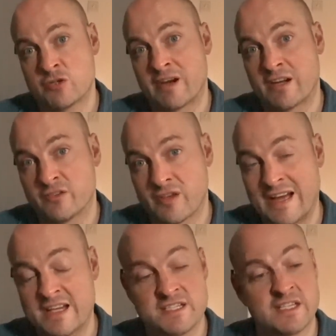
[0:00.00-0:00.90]
your
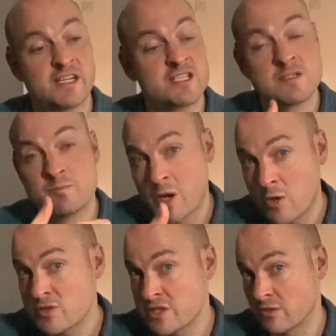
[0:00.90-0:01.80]
anxiety,
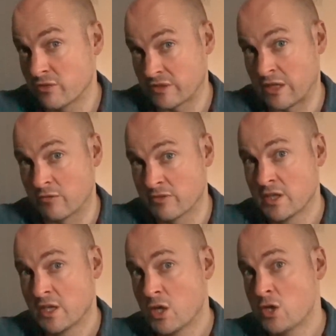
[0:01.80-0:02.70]
exposing
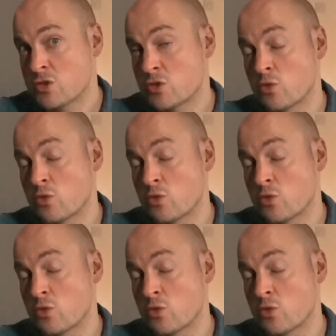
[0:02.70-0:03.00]
yourself